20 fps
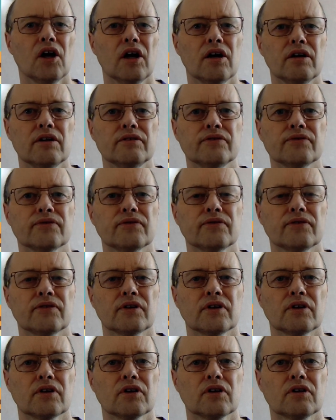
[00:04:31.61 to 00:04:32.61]

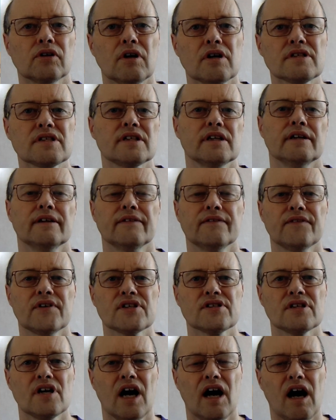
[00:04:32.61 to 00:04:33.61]
of crossing
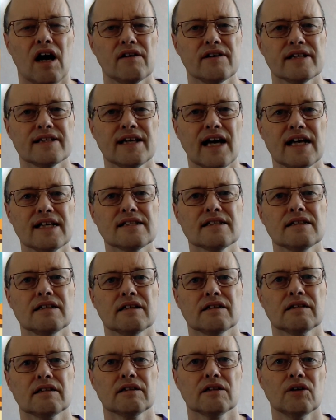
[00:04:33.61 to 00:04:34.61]
the Sahara
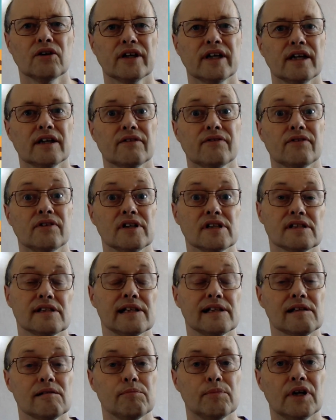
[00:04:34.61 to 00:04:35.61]
Desert, looking for his
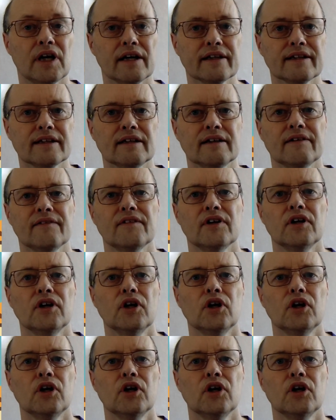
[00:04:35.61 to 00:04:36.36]
little brother